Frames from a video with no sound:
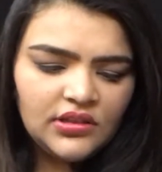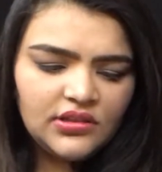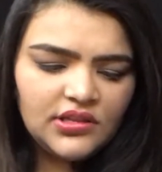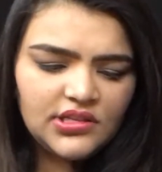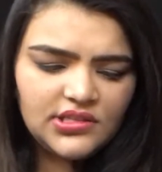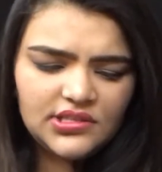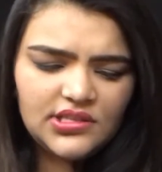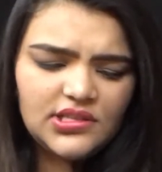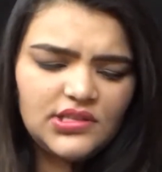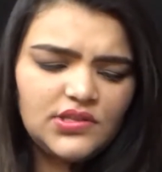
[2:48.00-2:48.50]

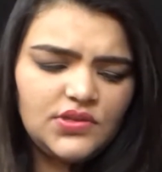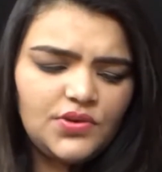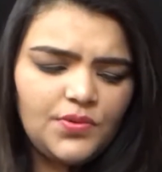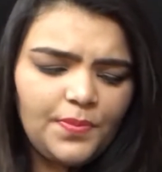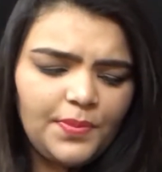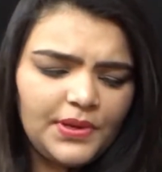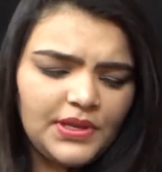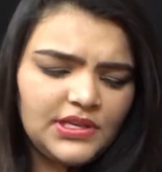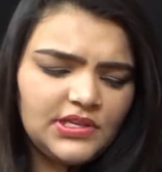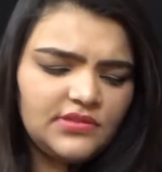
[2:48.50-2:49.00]
This is
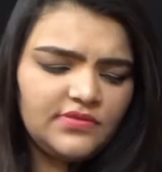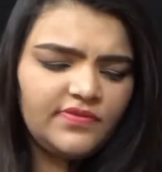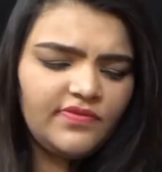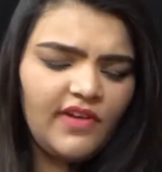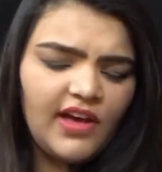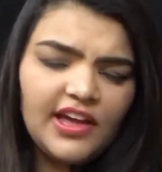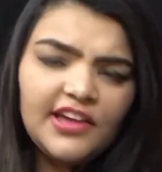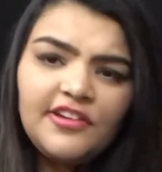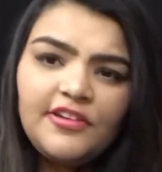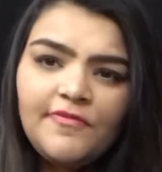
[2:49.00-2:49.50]

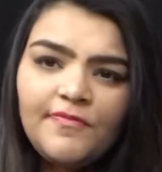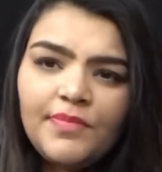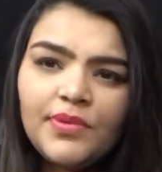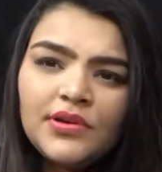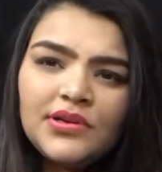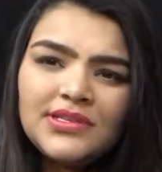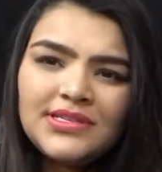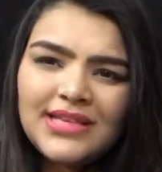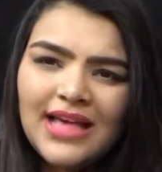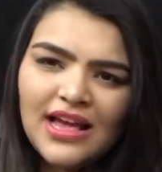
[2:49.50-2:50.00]
₹5
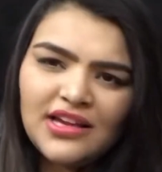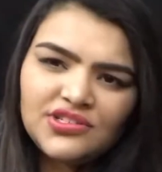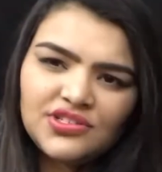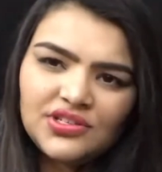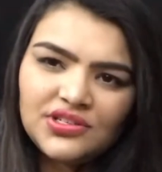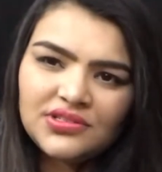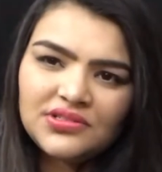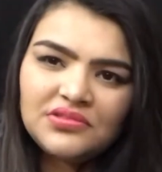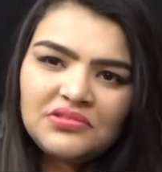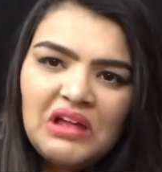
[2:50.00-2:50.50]
per
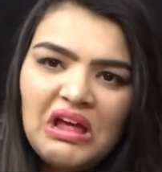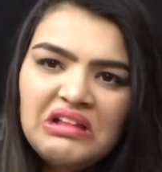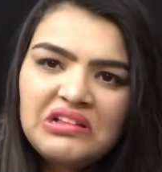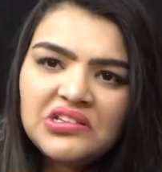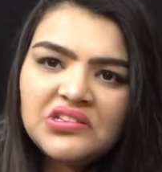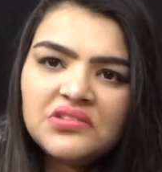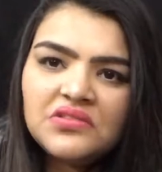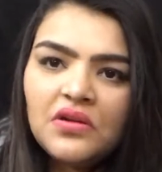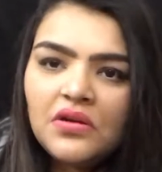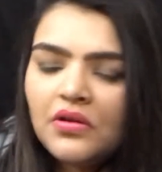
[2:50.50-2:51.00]
sachet, so
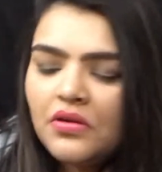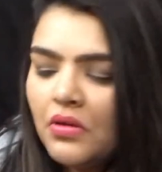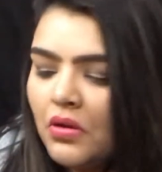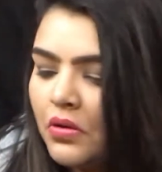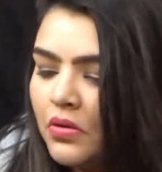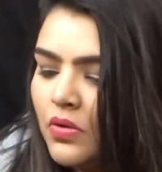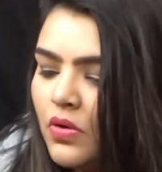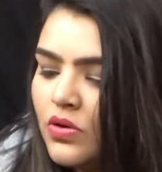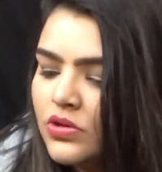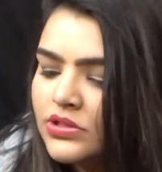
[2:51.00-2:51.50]
that's not at
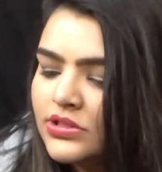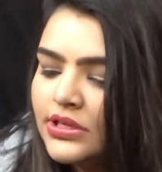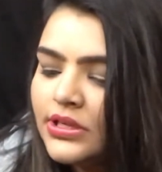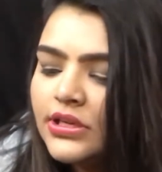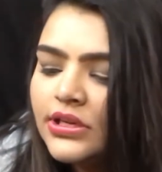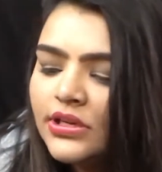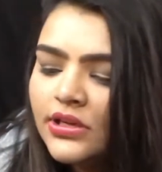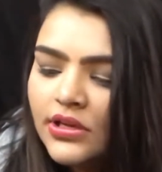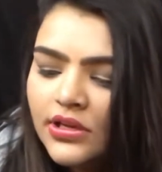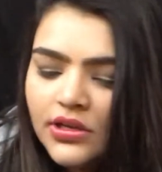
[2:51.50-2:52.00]
all
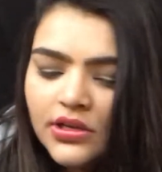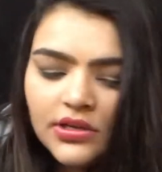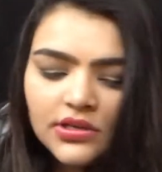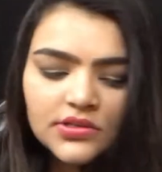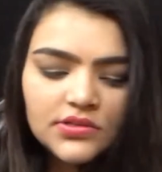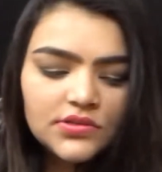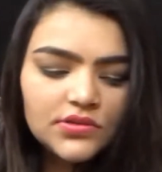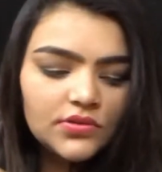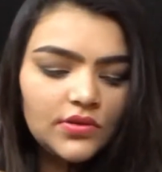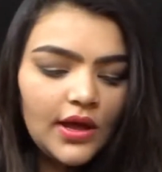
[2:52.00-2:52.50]
costly.
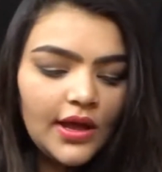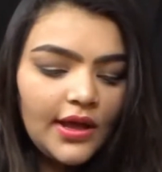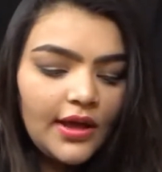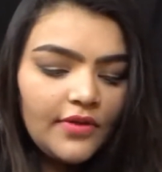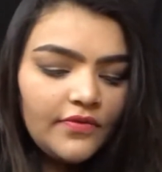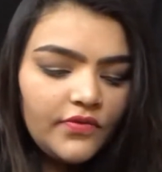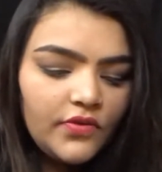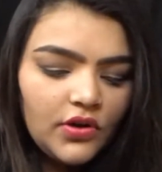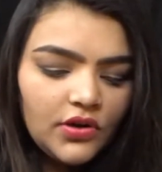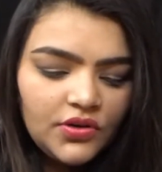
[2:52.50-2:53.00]
So I
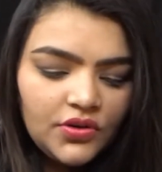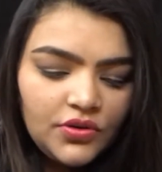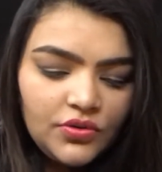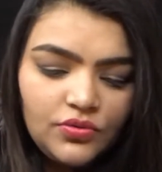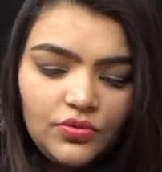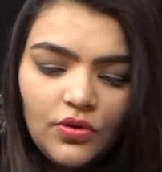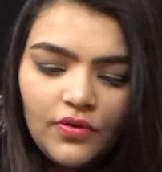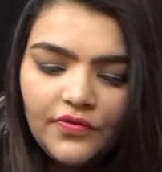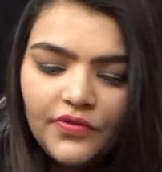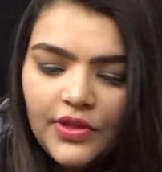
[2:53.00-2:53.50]
have got
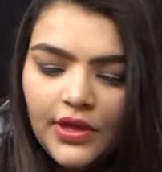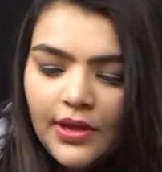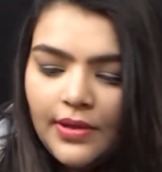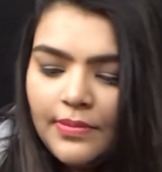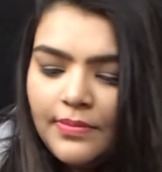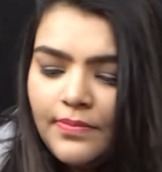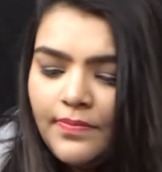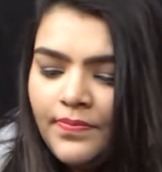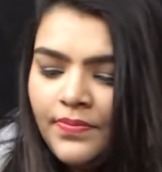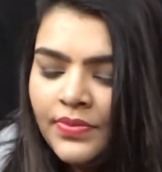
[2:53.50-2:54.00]
2 of
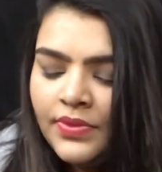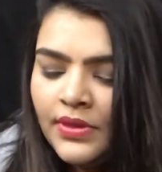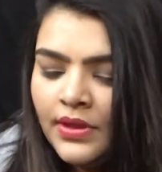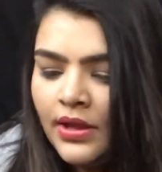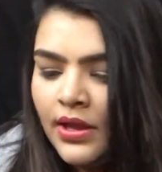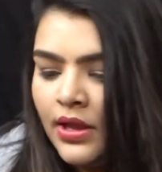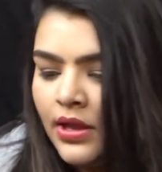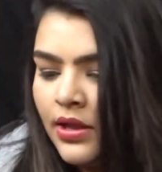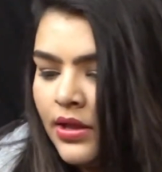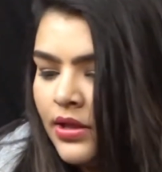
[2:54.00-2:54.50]
them.
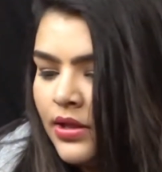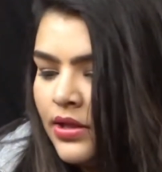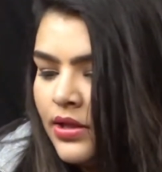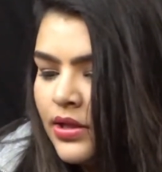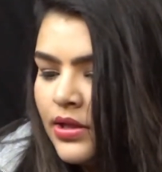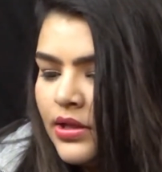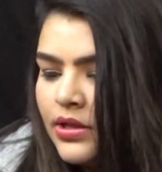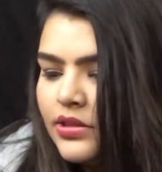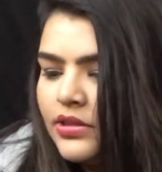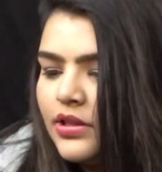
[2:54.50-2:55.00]

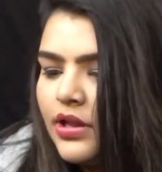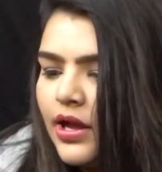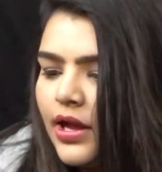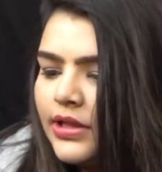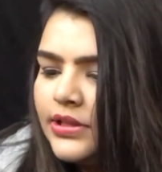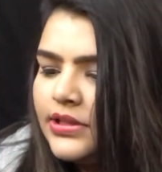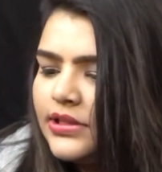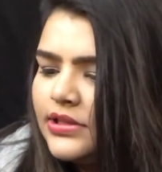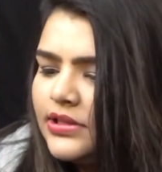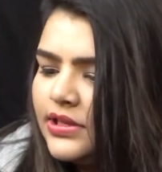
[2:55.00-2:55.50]
The
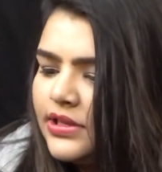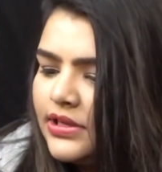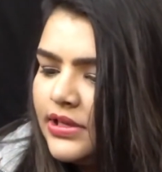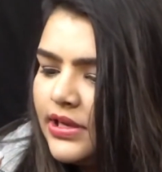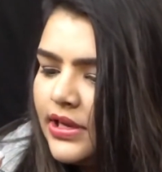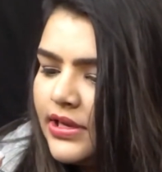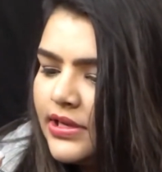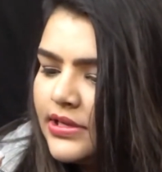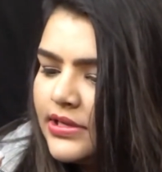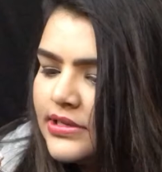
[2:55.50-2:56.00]
other
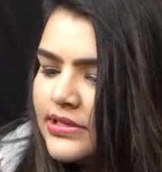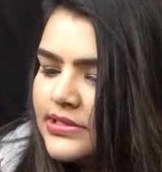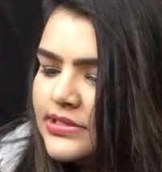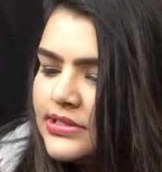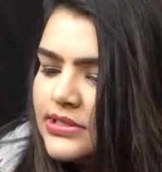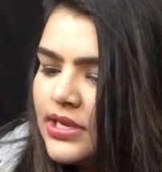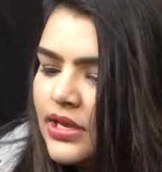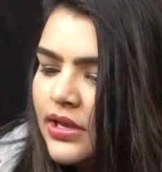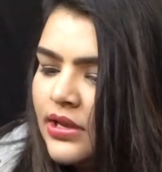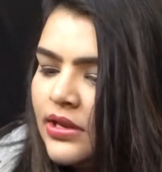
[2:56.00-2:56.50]
thing
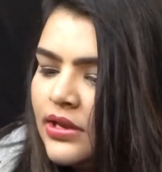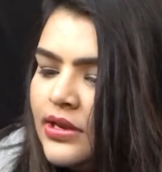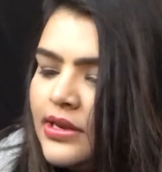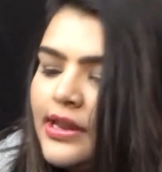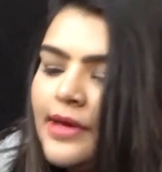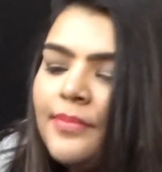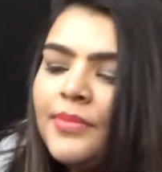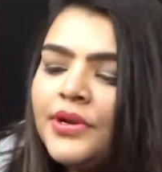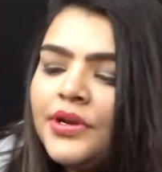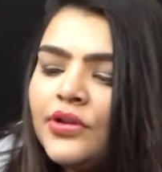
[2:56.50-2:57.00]
is
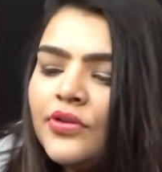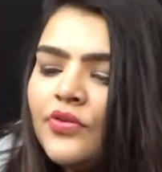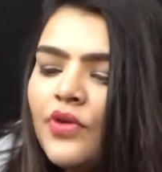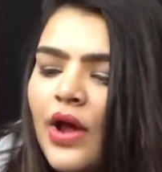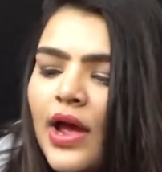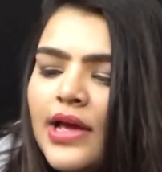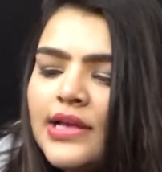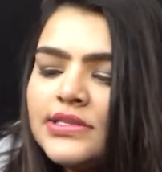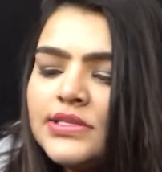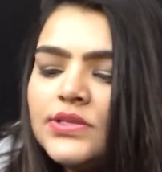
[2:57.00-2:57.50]

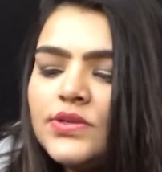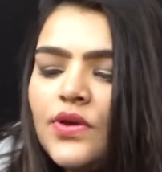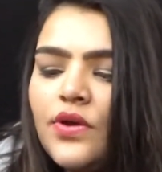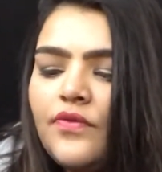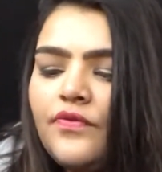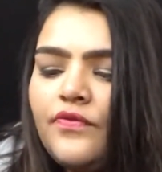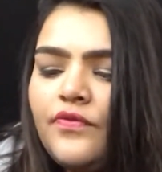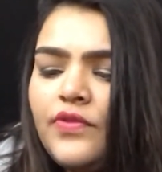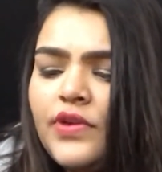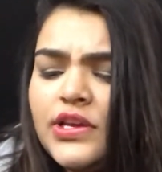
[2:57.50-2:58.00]
lemongrass
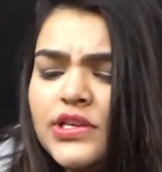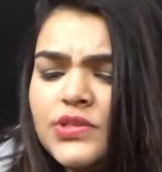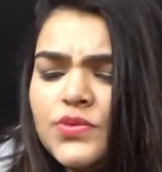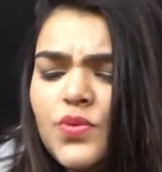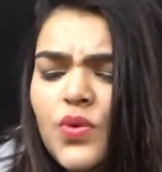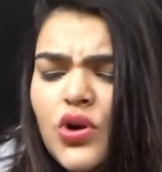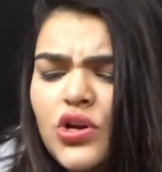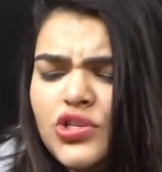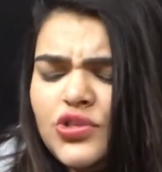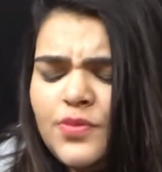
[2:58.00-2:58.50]
face
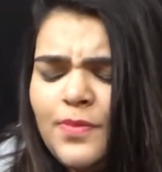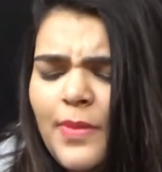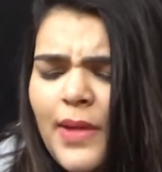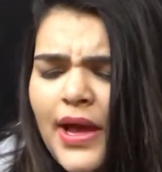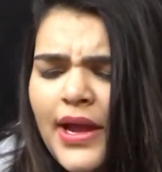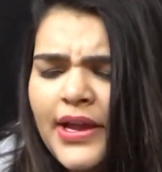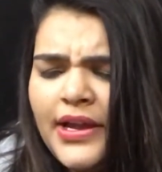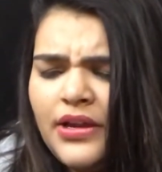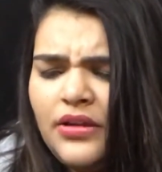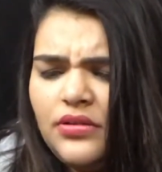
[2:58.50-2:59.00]
wash
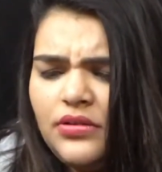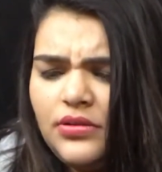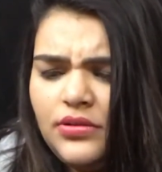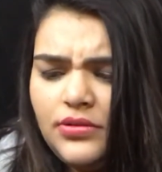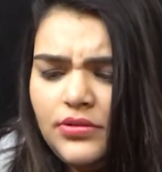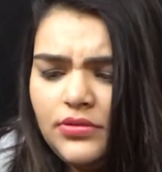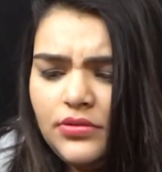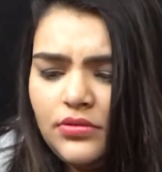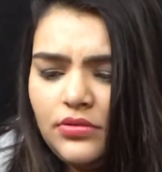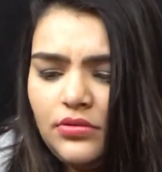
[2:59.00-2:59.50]
by
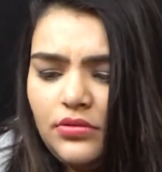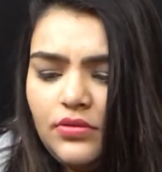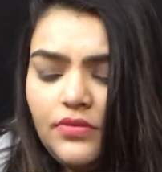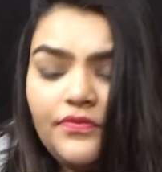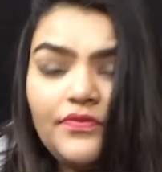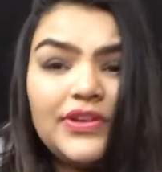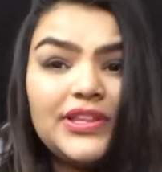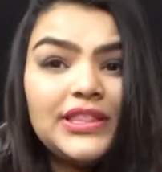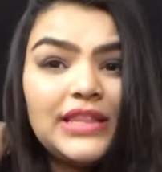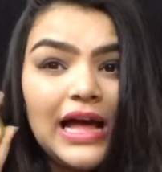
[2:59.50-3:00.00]

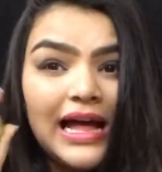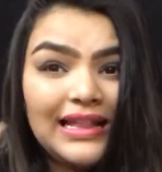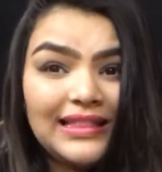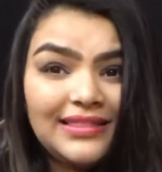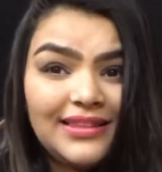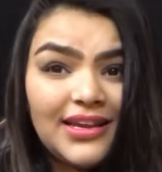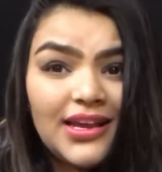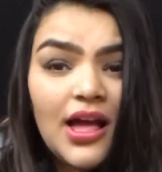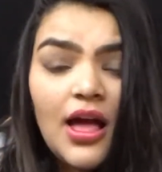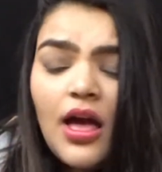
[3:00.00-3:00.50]

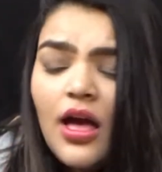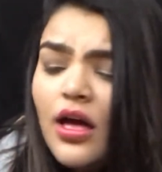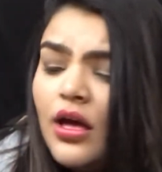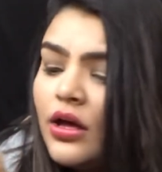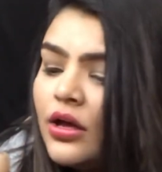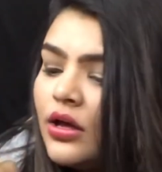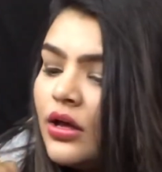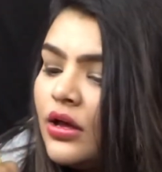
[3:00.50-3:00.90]
Vedantika.